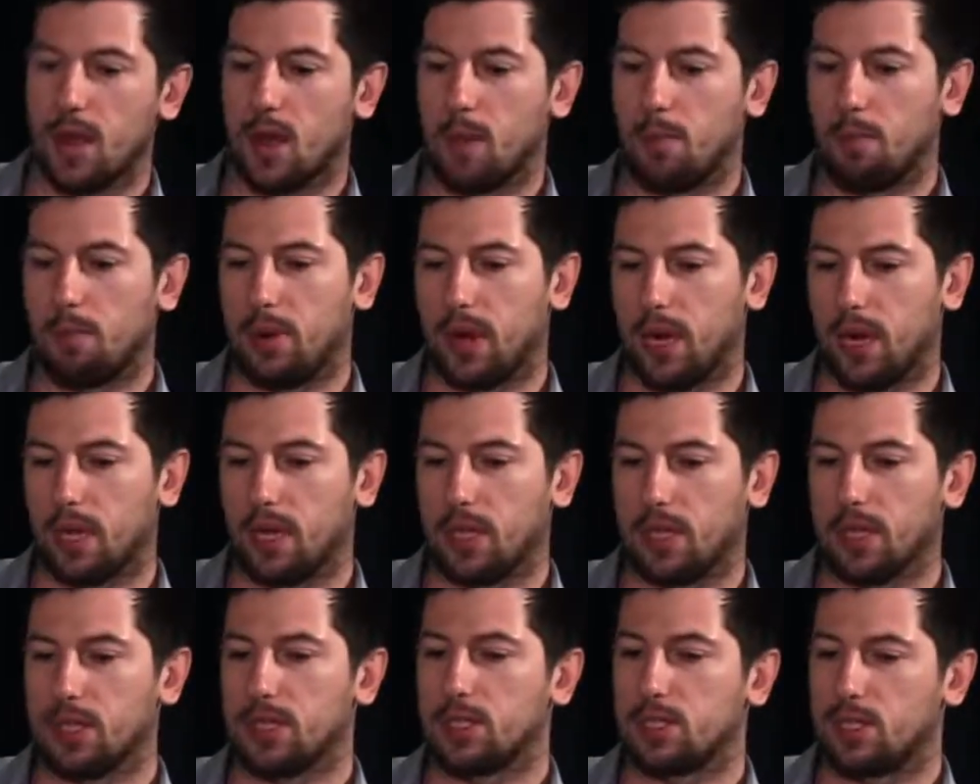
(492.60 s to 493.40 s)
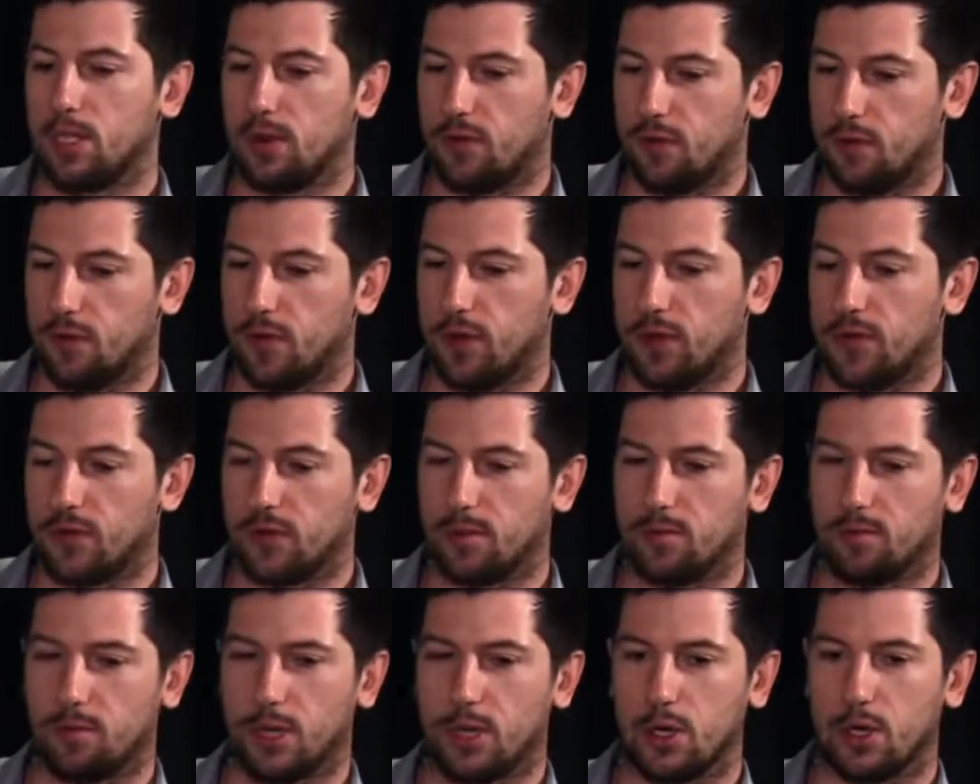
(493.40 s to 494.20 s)
but it's
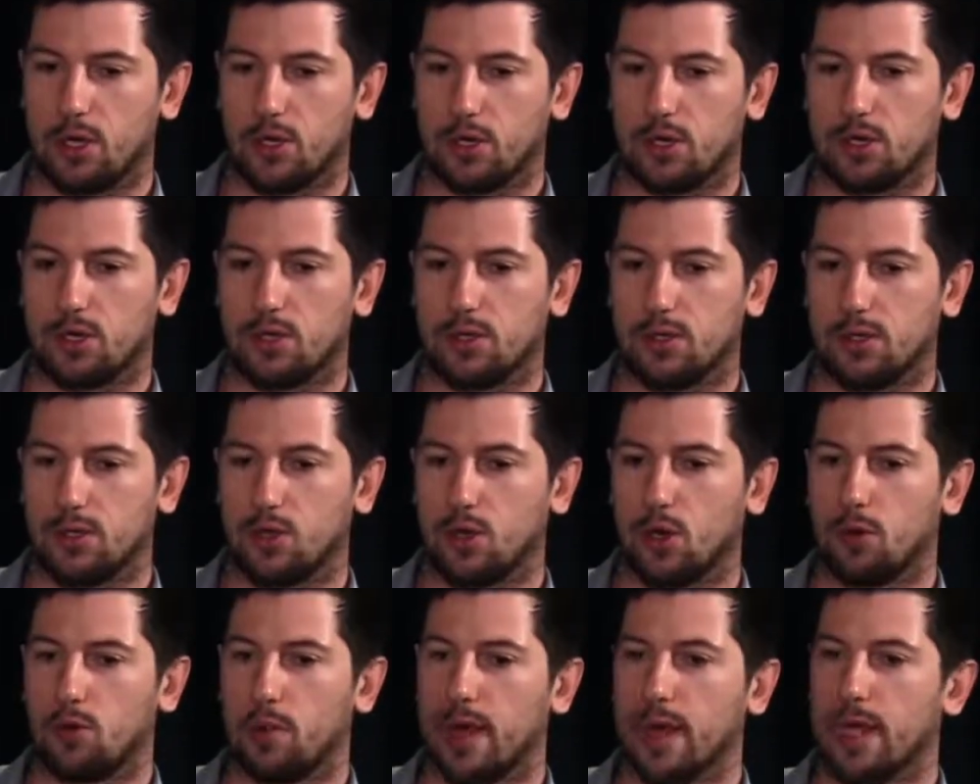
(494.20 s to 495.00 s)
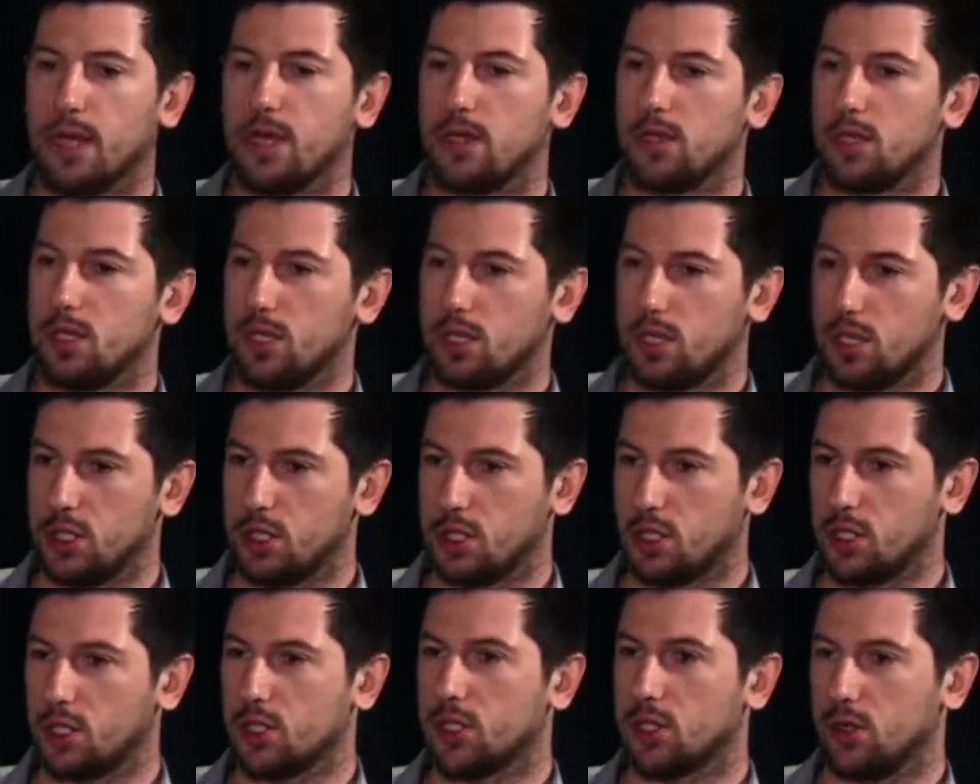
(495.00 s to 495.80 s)
different because you're making
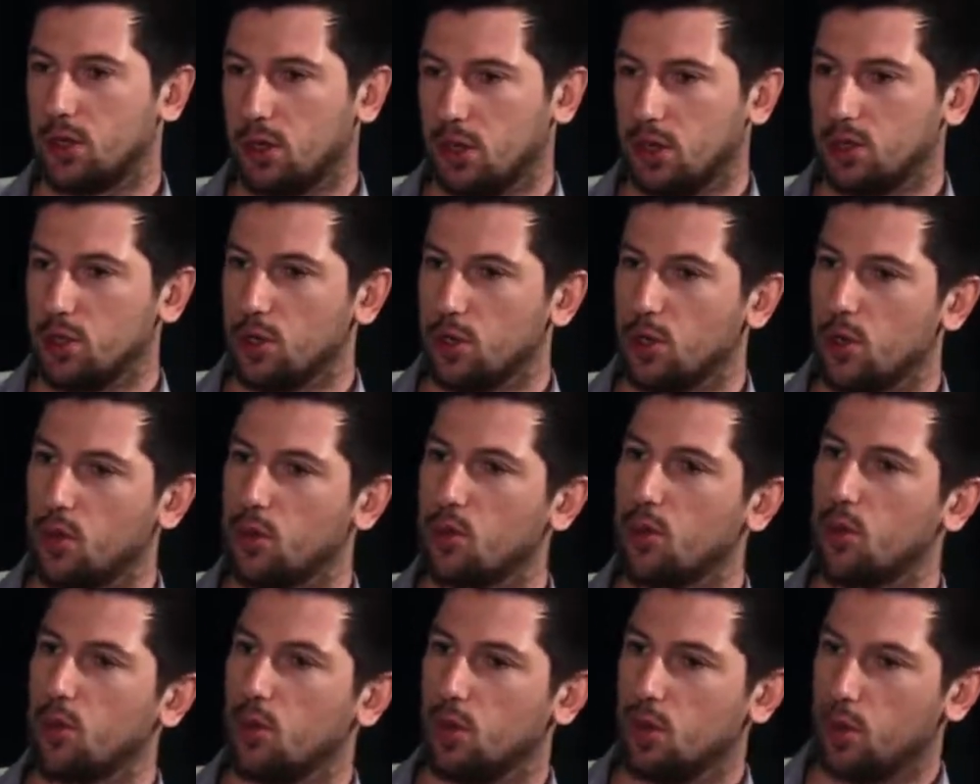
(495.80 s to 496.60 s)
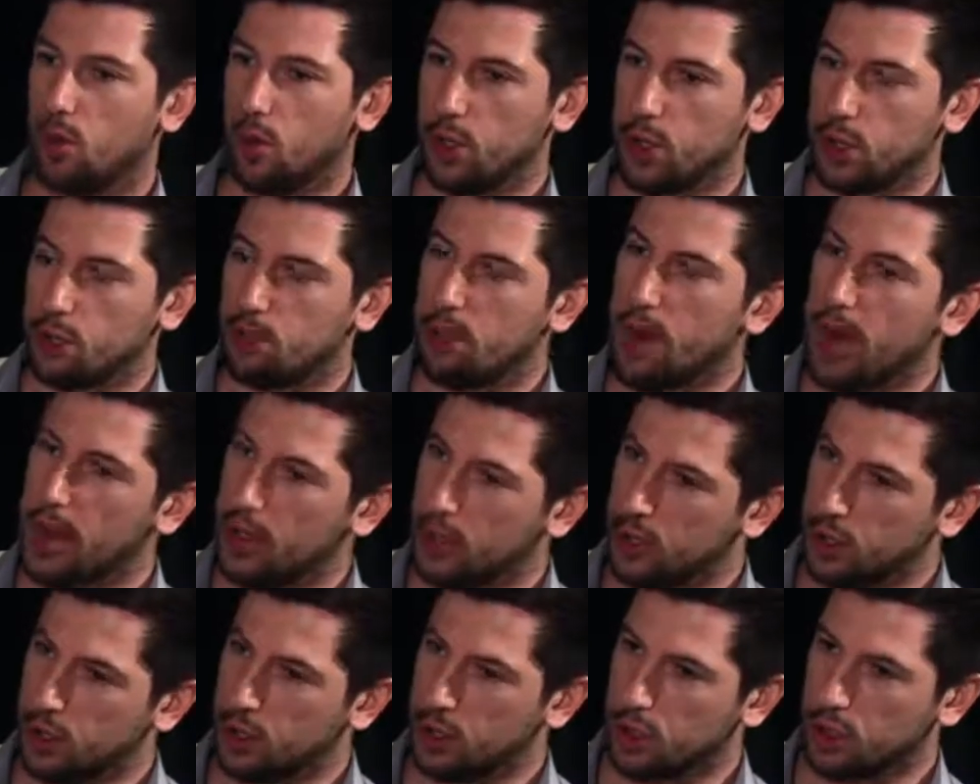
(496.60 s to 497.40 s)
decisions on your own which
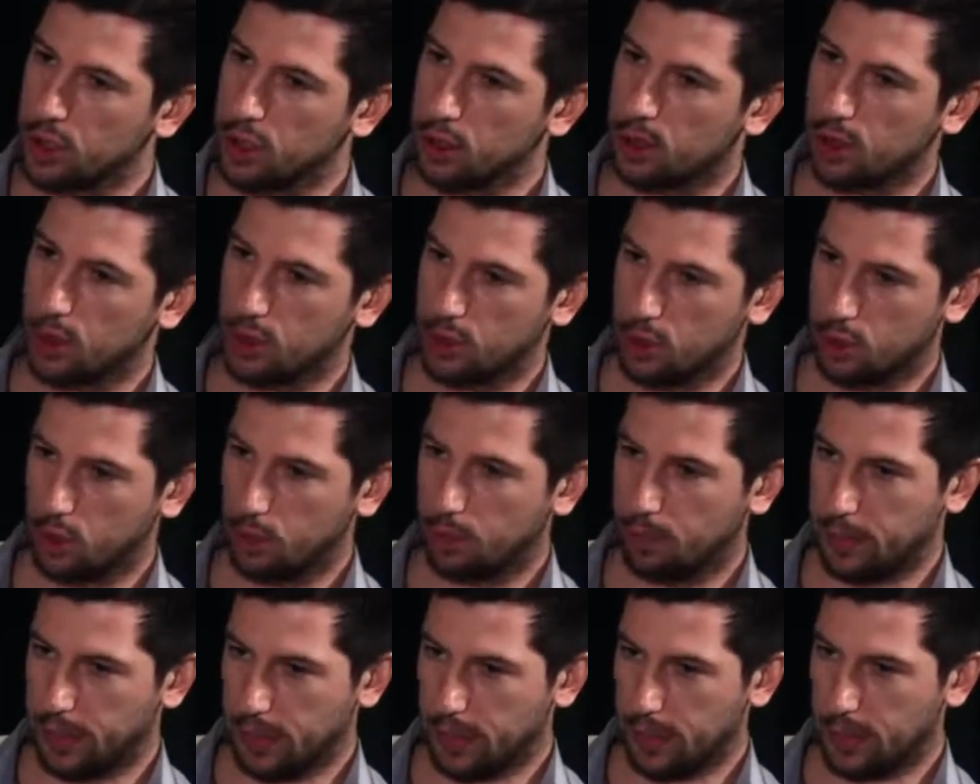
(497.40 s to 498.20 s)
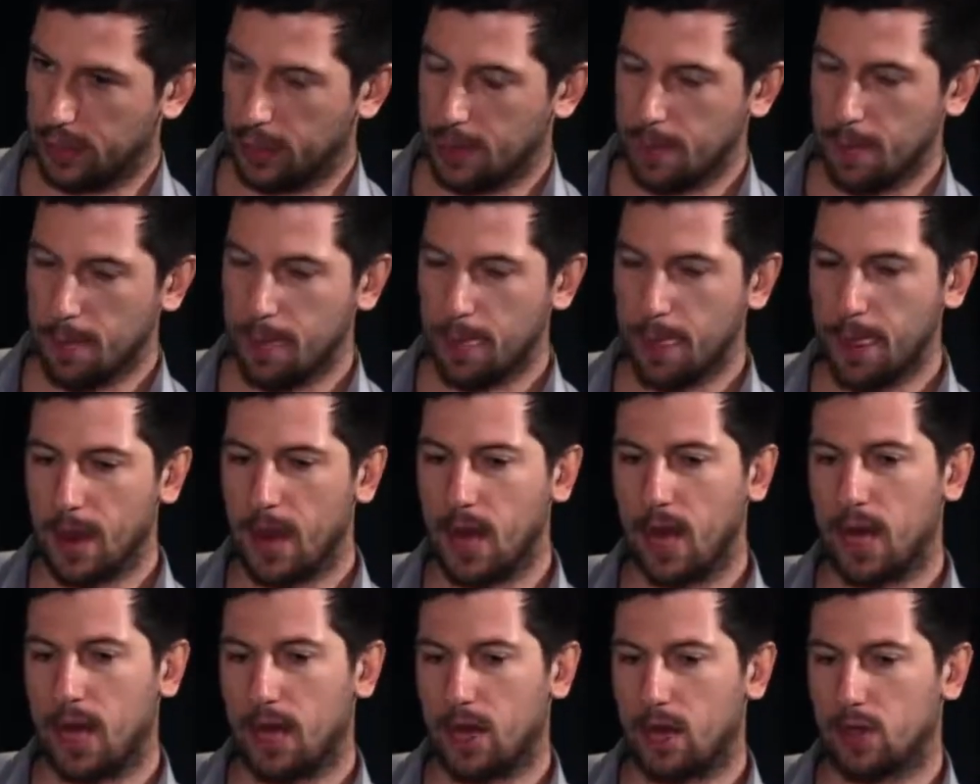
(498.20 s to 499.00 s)
manager you want to pick.
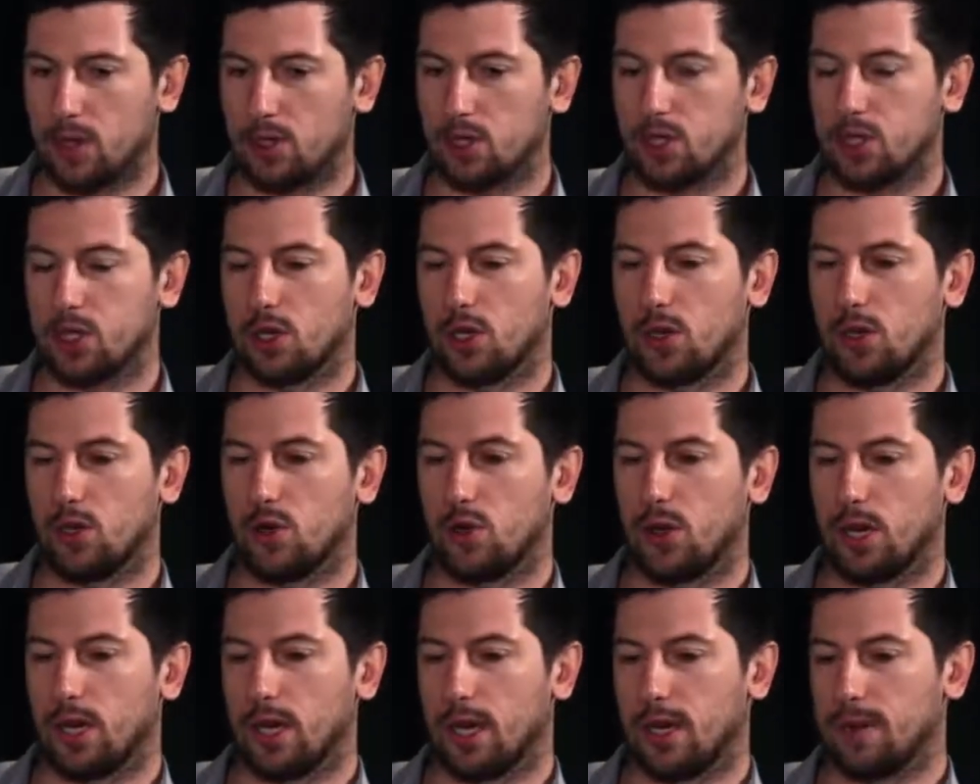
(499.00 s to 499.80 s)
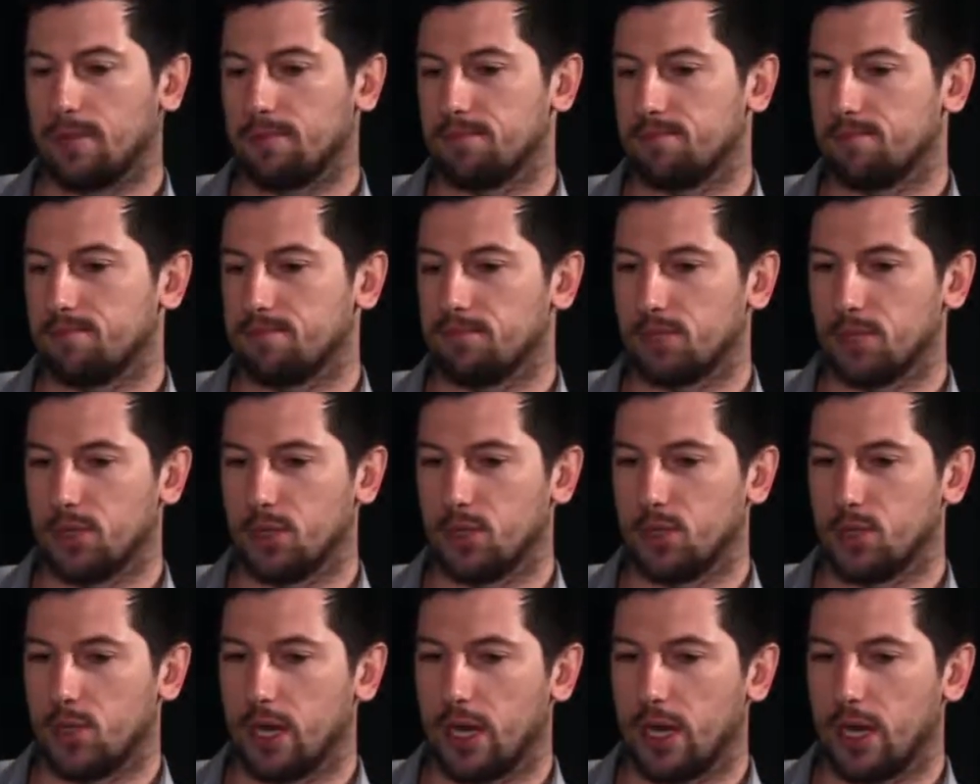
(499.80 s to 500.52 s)
And also you